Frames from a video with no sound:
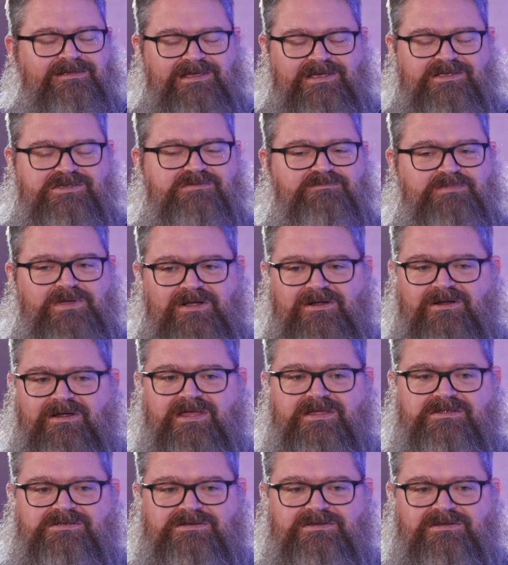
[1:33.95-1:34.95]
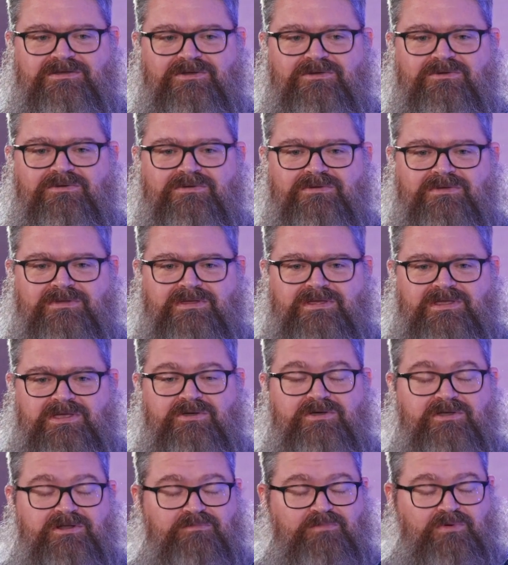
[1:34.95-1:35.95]
experience, you
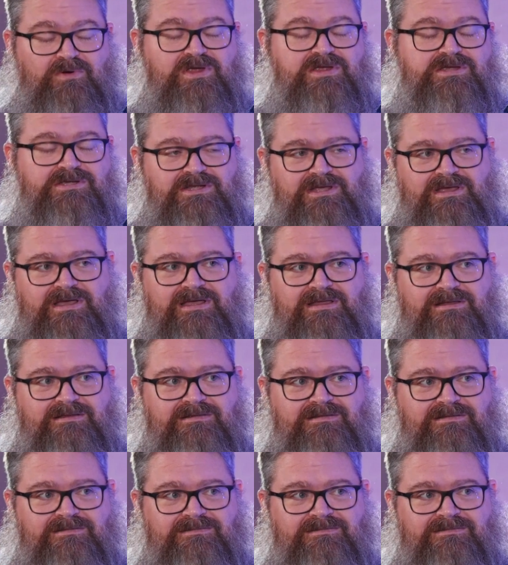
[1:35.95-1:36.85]
can appreciate,